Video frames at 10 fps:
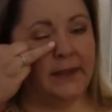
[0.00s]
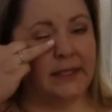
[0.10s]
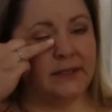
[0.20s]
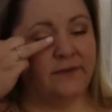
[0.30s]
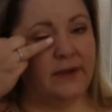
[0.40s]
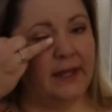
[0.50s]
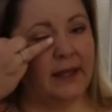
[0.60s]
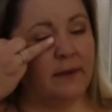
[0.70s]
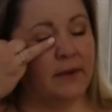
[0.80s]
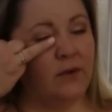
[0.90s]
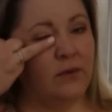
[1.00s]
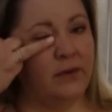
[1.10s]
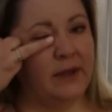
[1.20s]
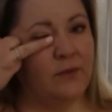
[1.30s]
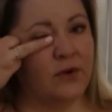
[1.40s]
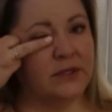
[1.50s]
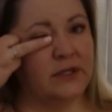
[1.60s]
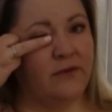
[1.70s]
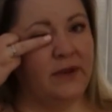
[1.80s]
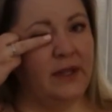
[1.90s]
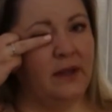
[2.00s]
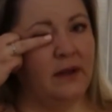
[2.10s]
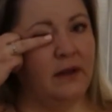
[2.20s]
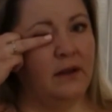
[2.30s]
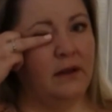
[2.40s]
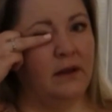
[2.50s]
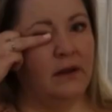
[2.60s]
makes it feel like I'm holding more stuff in.